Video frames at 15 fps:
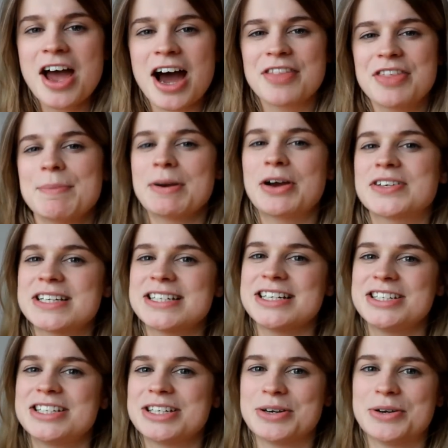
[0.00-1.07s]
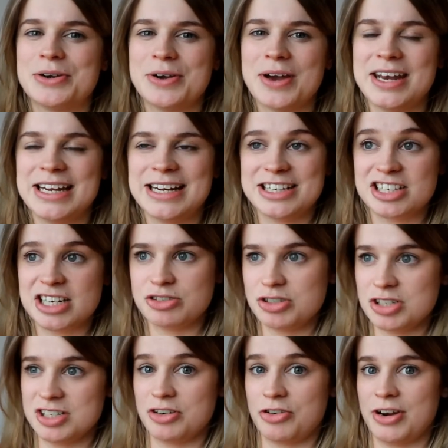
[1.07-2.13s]
I think because I didn't do an English
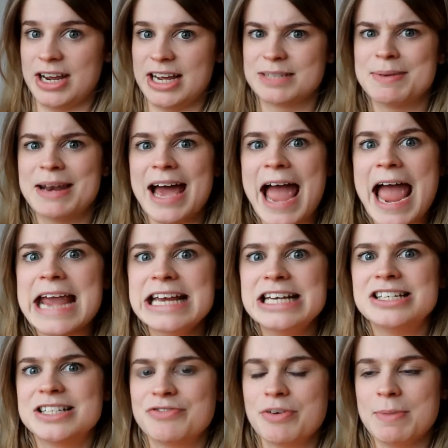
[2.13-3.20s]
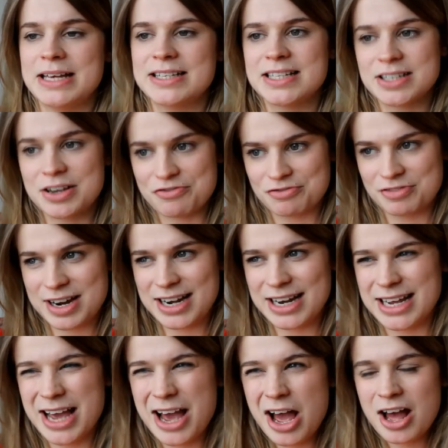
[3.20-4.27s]
literature degree, it's been ages for me since I've
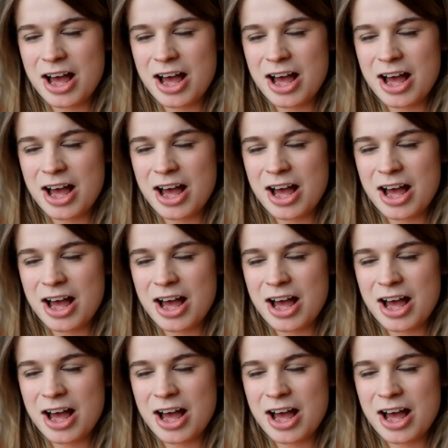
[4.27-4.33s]
really,